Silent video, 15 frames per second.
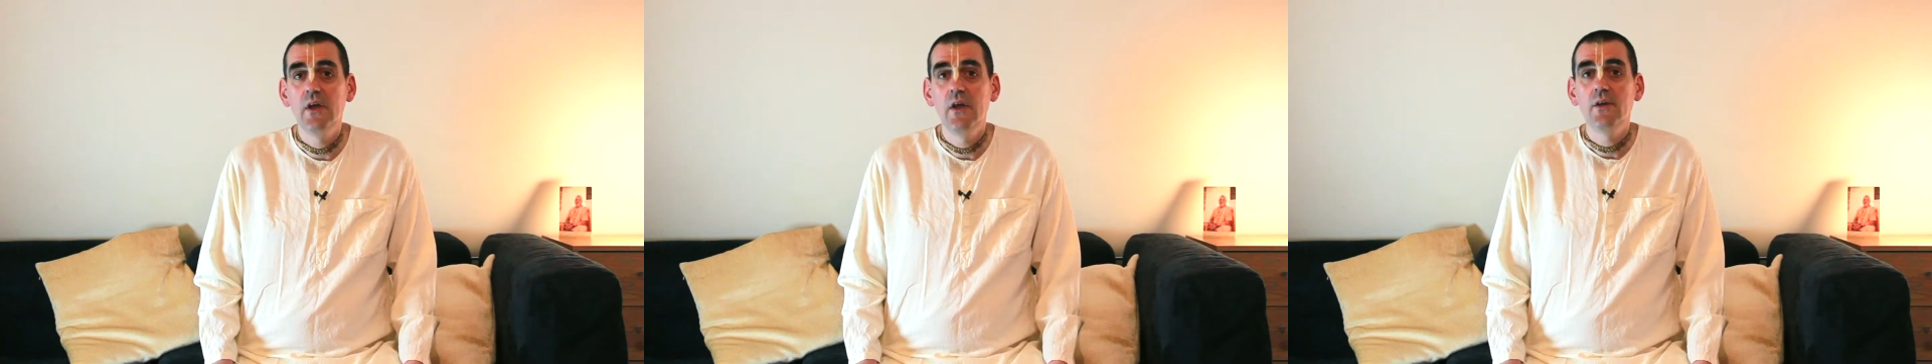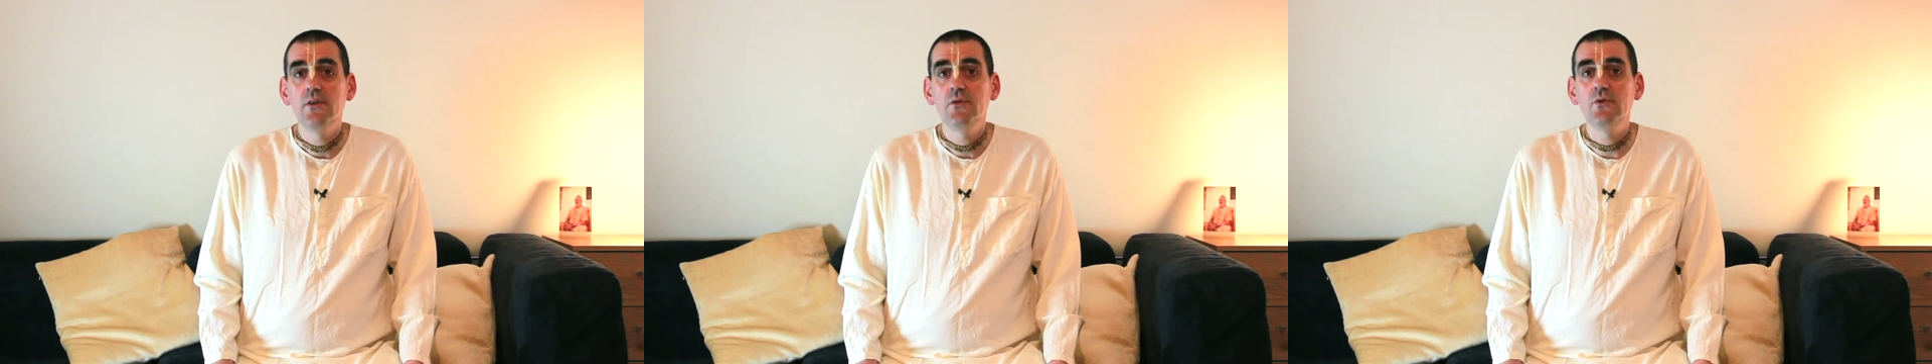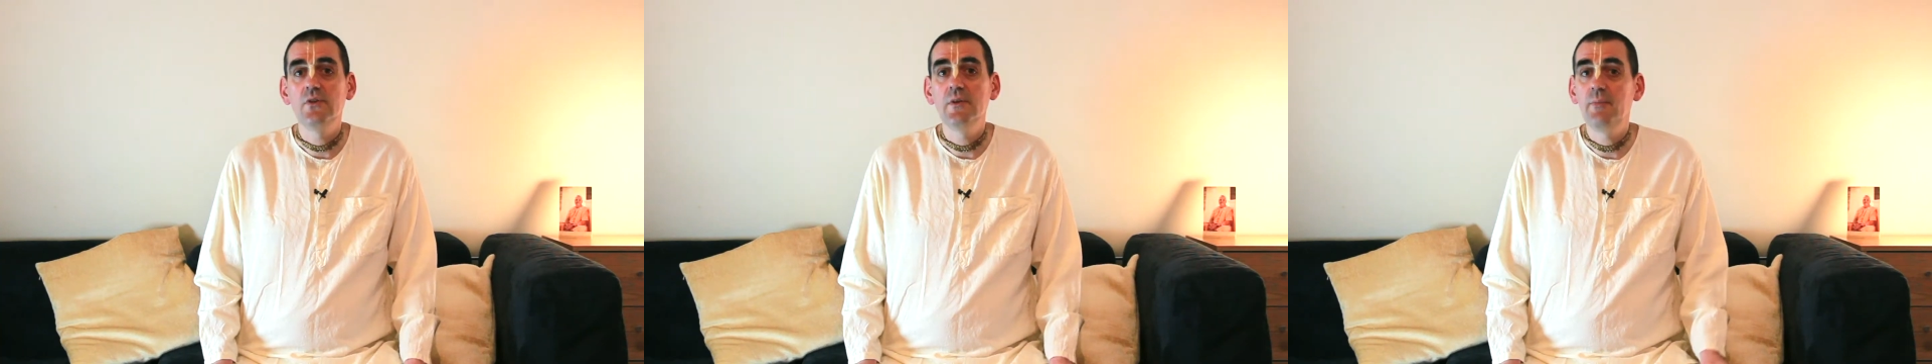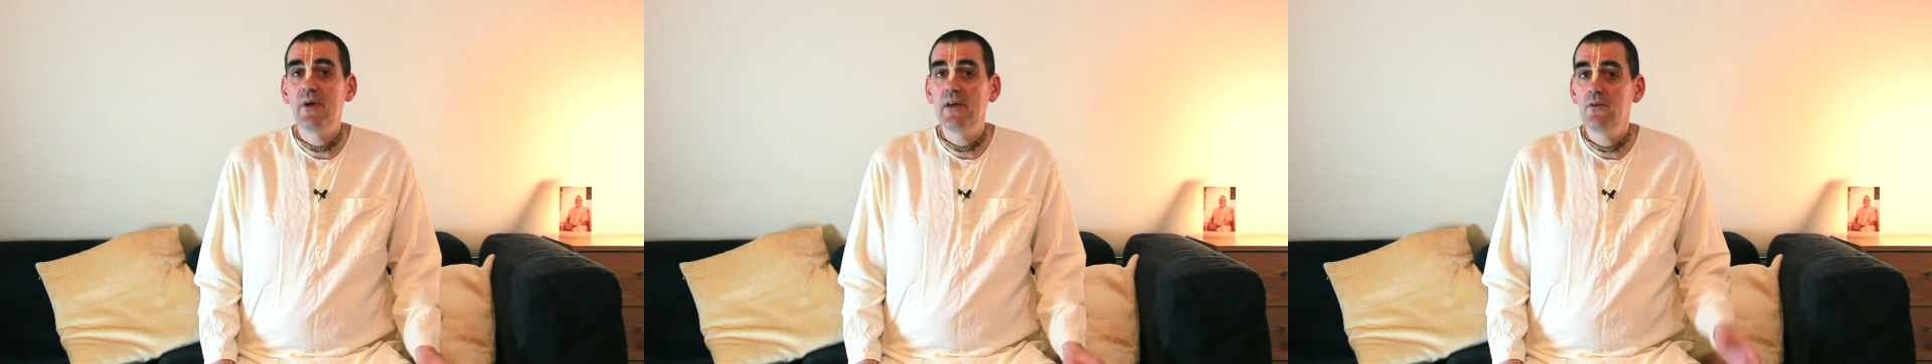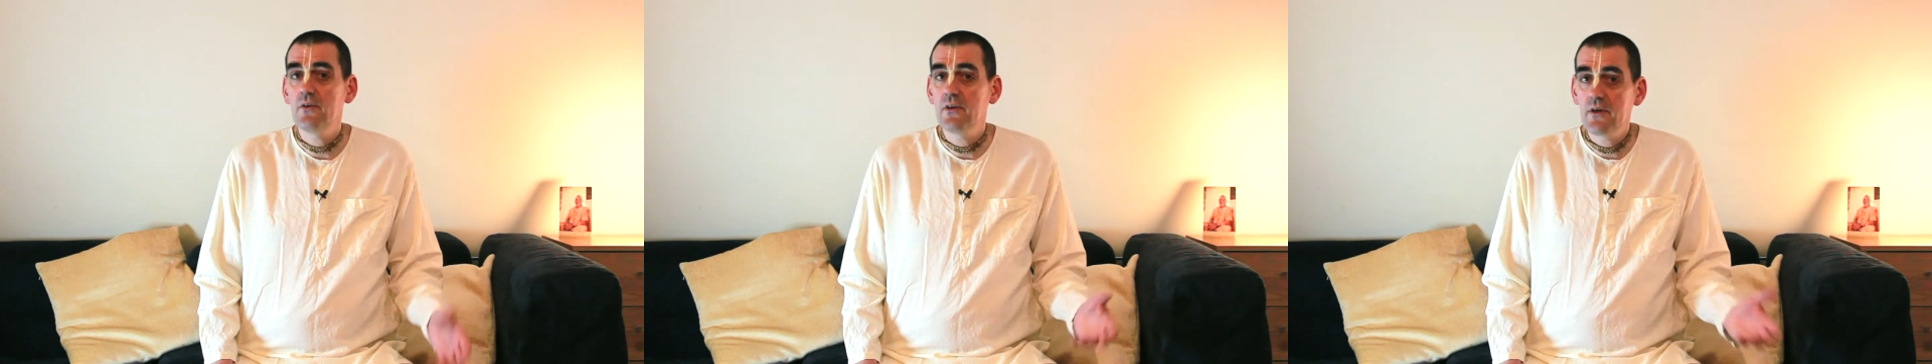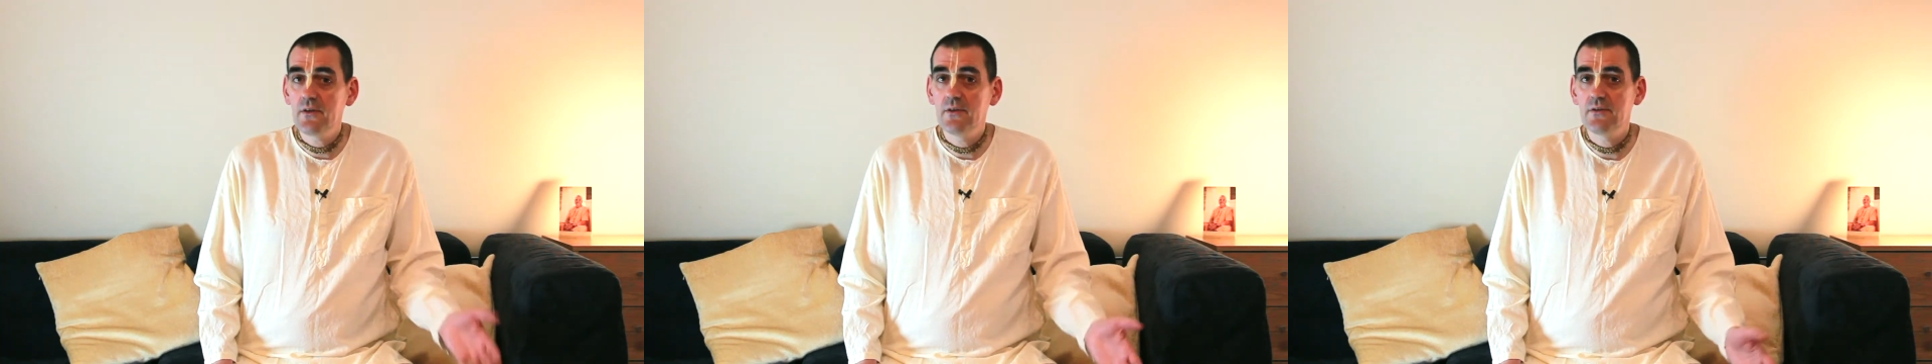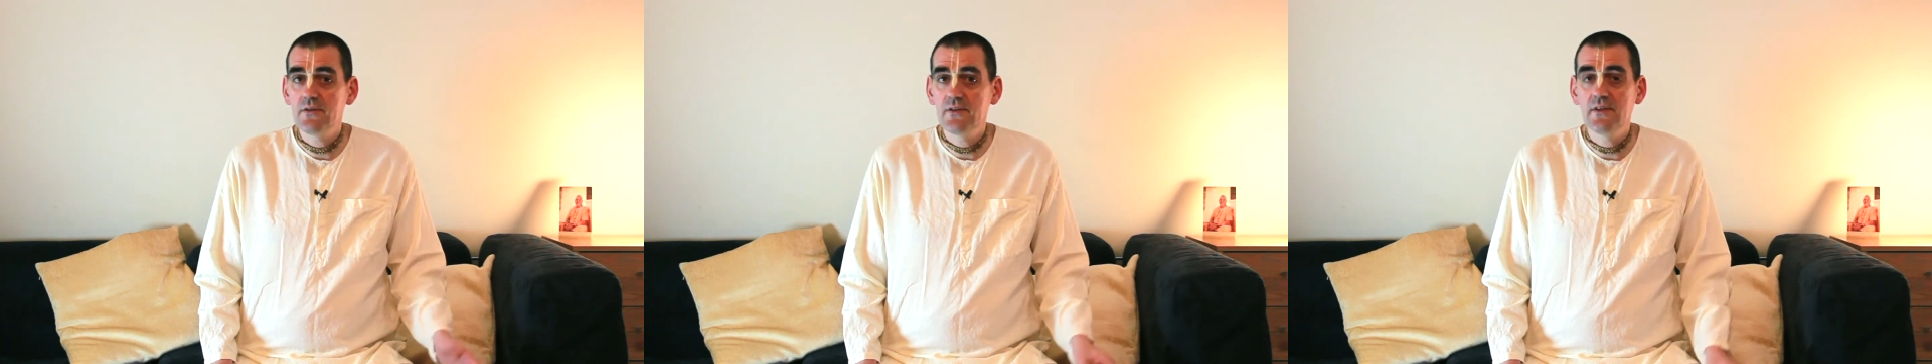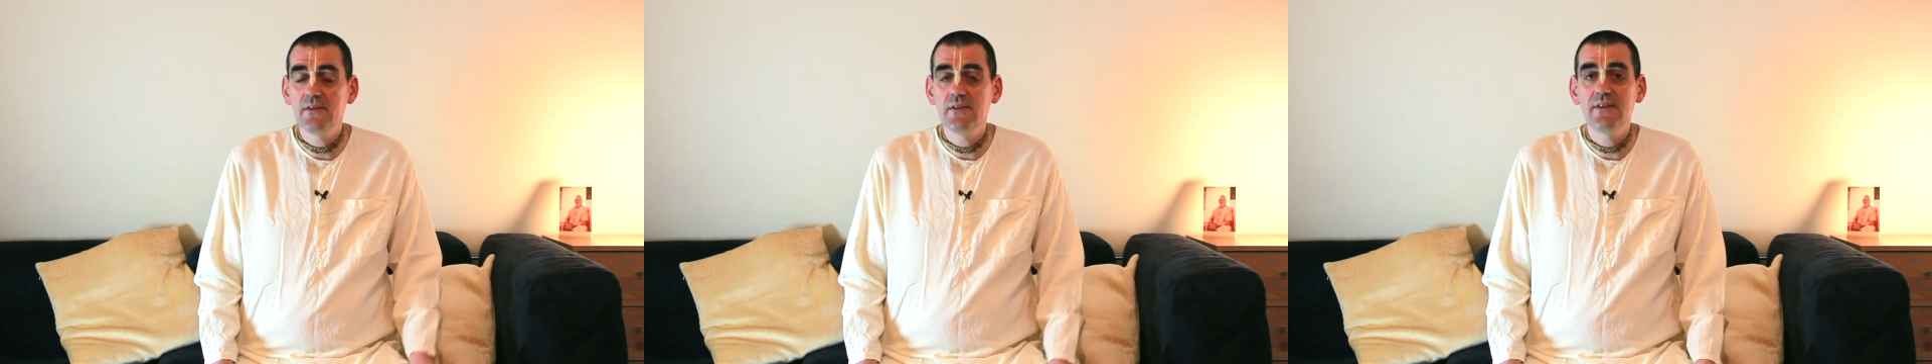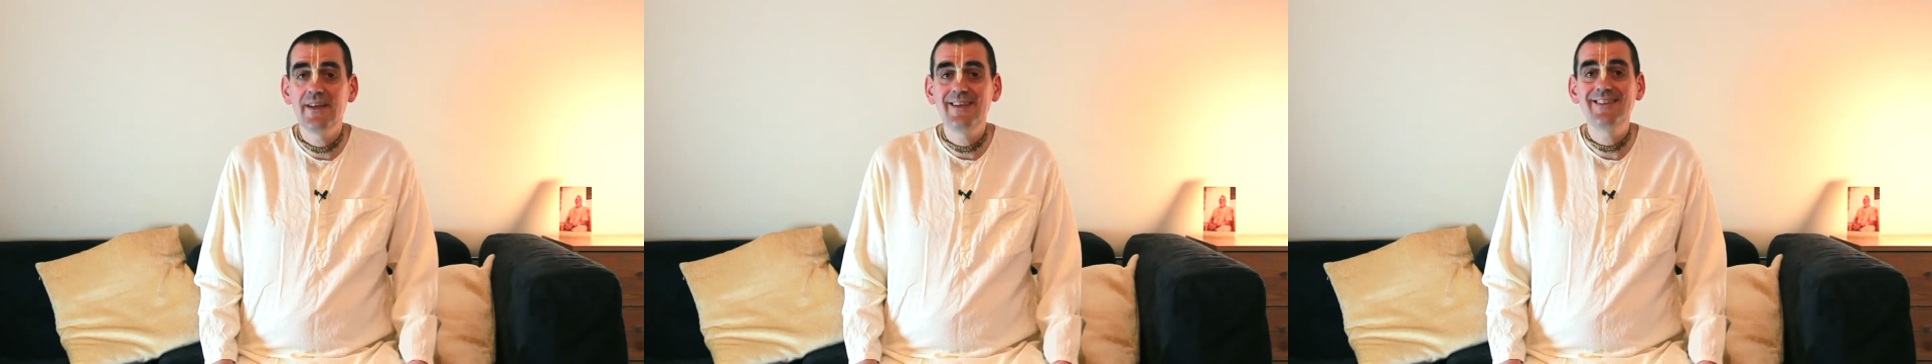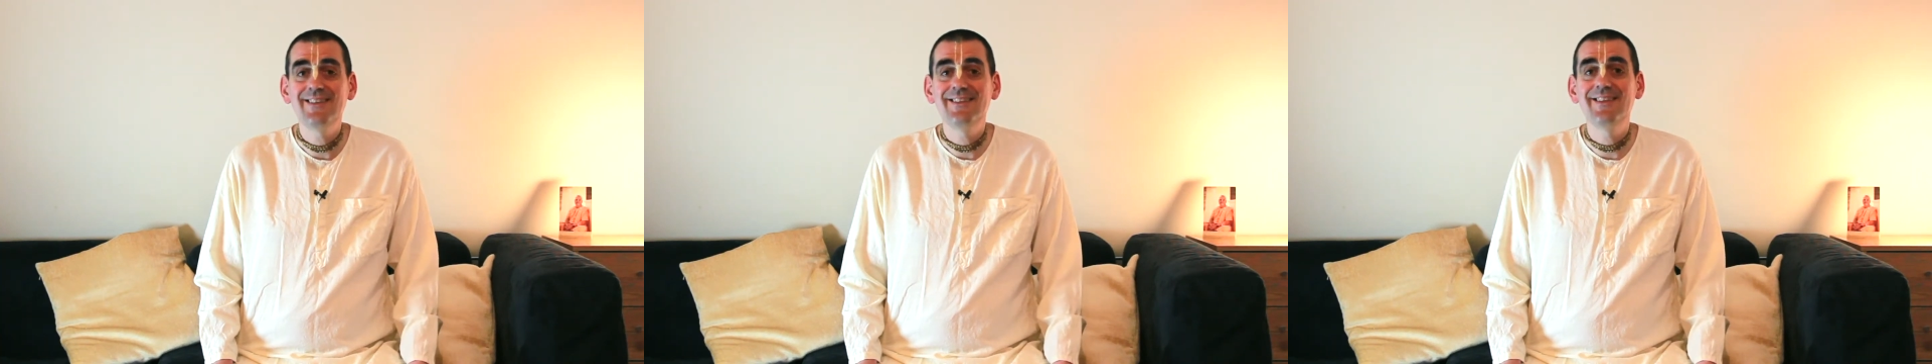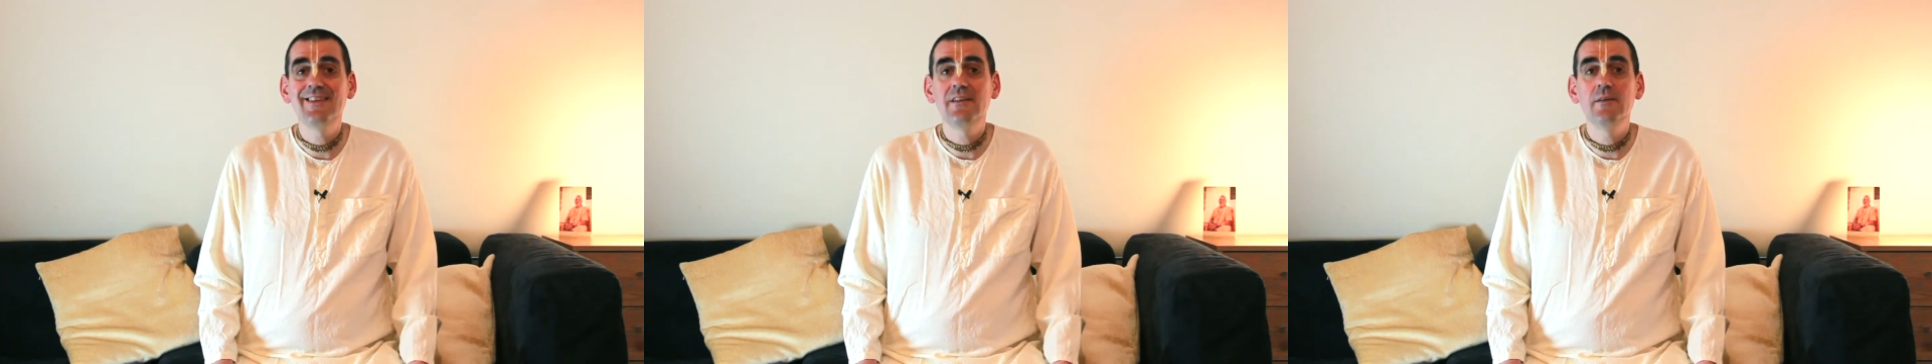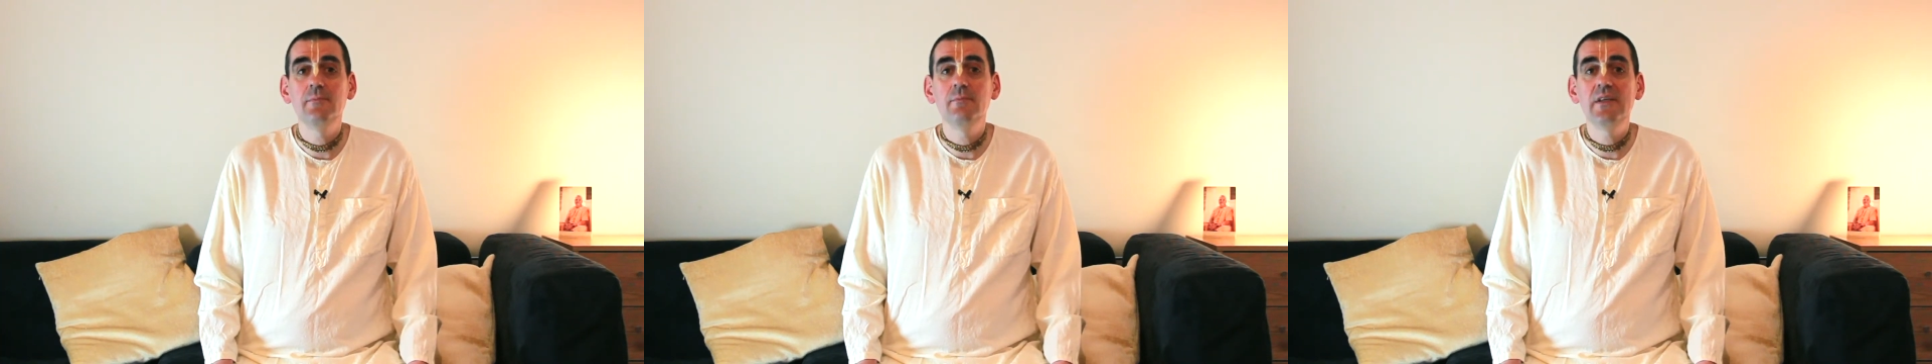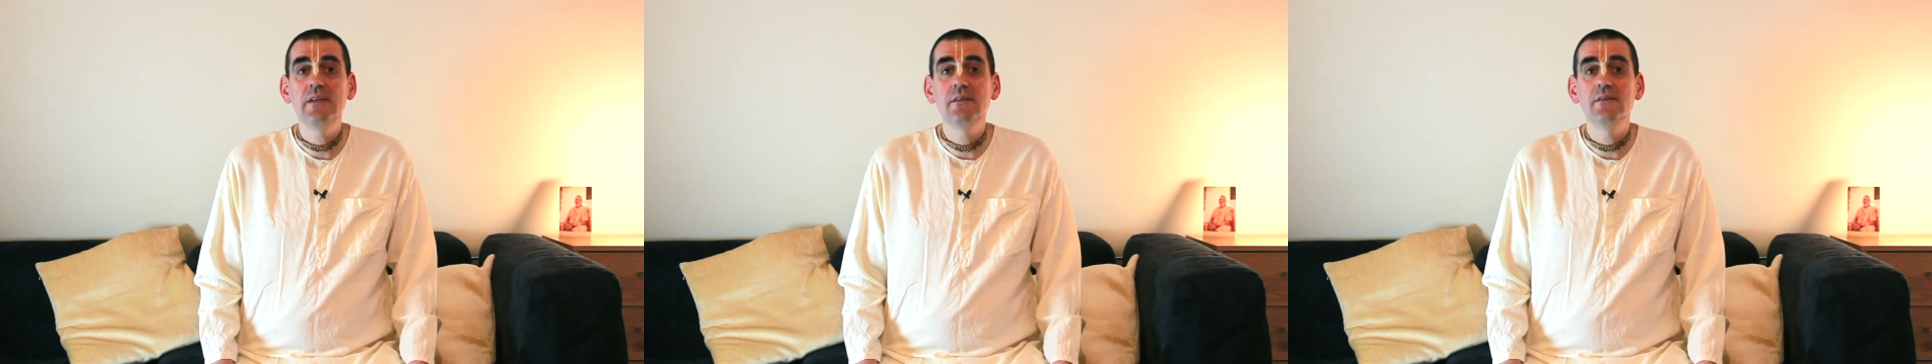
To depend on others doesn't necessarily mean